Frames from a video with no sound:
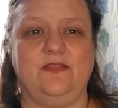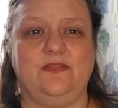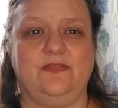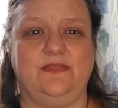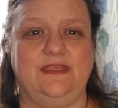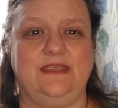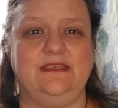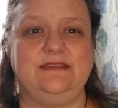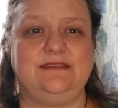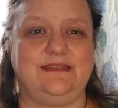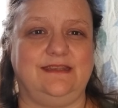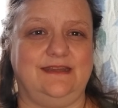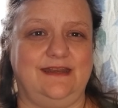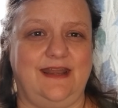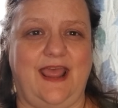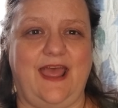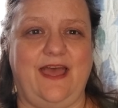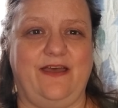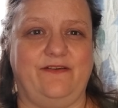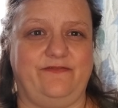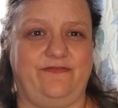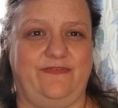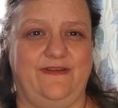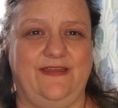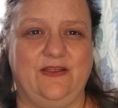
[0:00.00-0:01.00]
These can
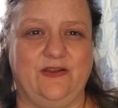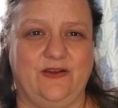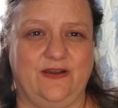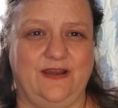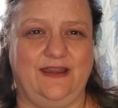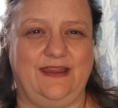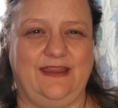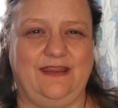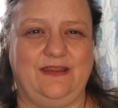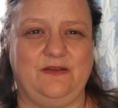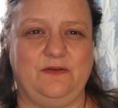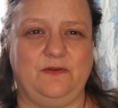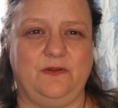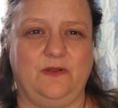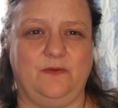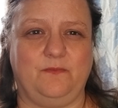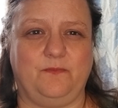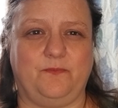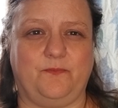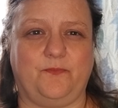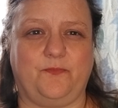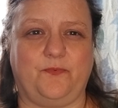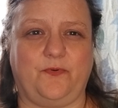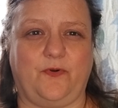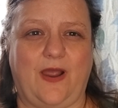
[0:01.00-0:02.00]
have very
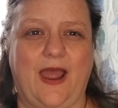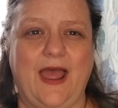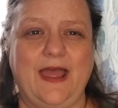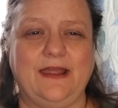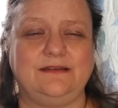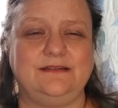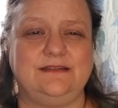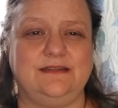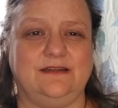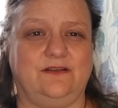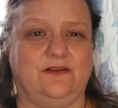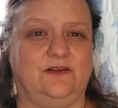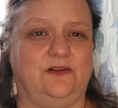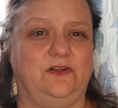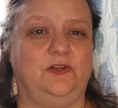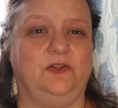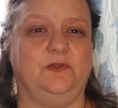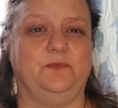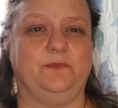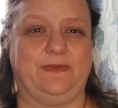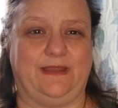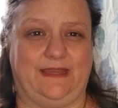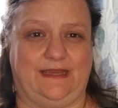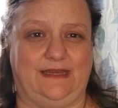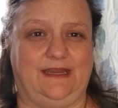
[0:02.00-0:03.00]

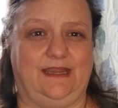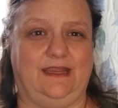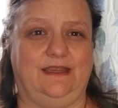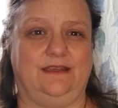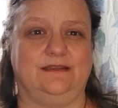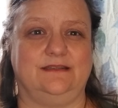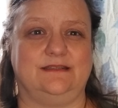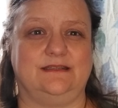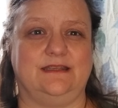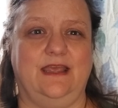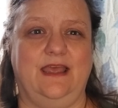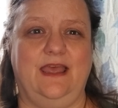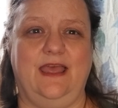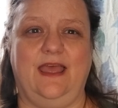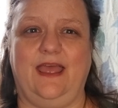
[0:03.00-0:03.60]
practical meanings.